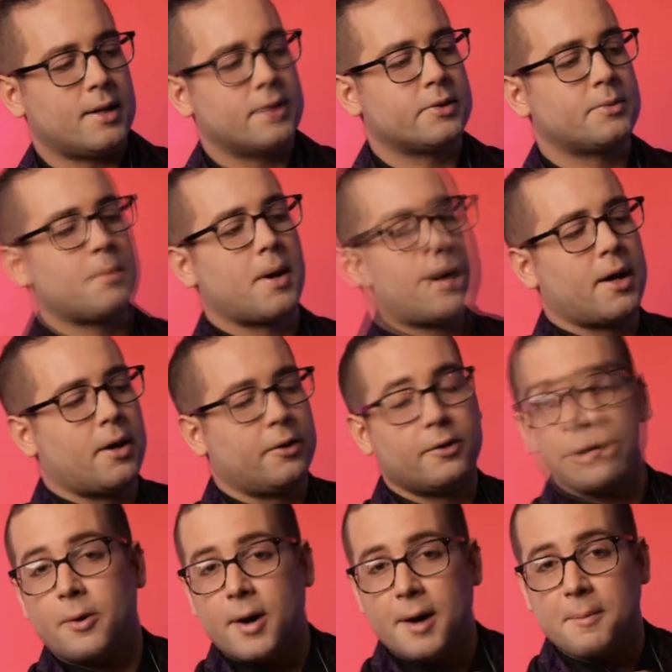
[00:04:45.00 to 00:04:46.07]
is my
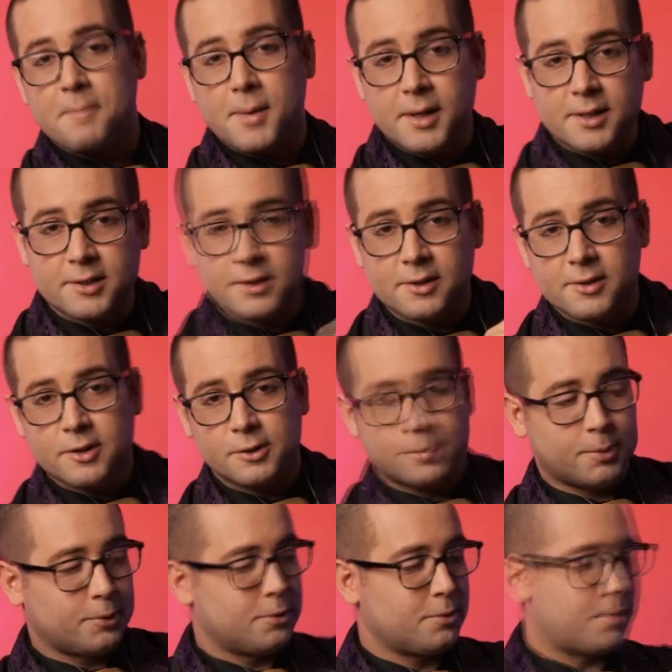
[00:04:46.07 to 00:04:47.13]
Aloha Mini Series
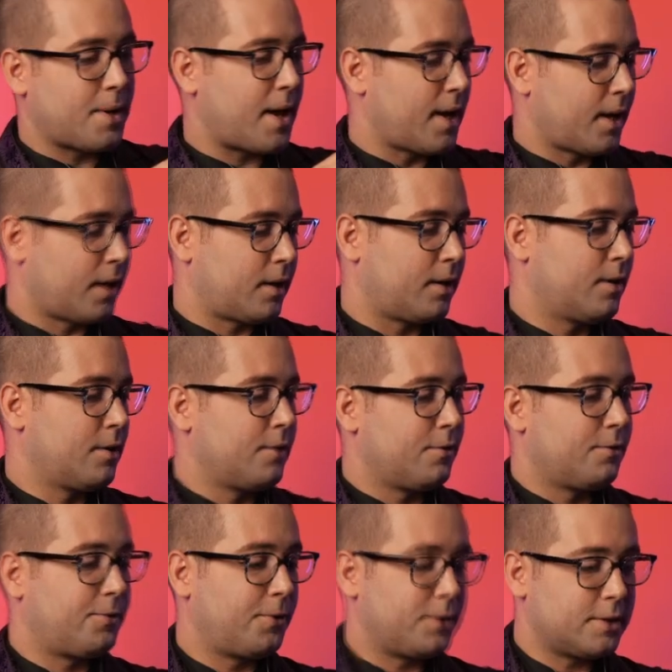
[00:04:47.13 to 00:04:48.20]
balloon bag,
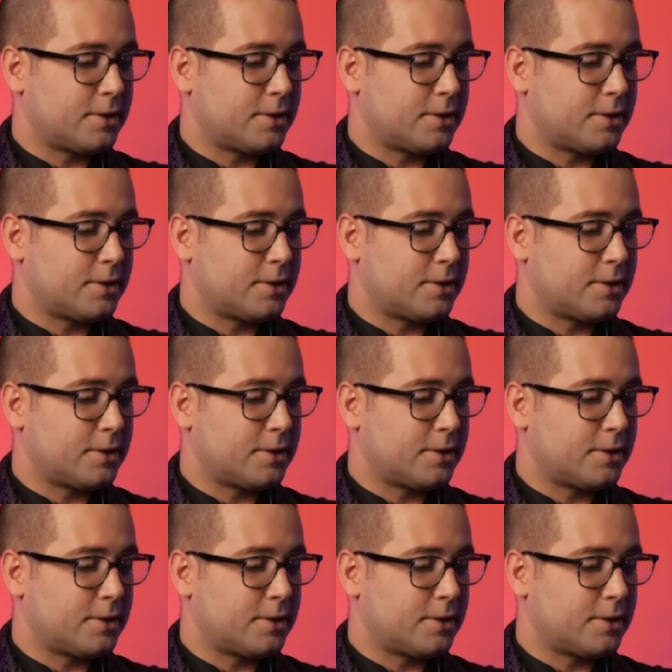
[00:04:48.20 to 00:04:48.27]
fully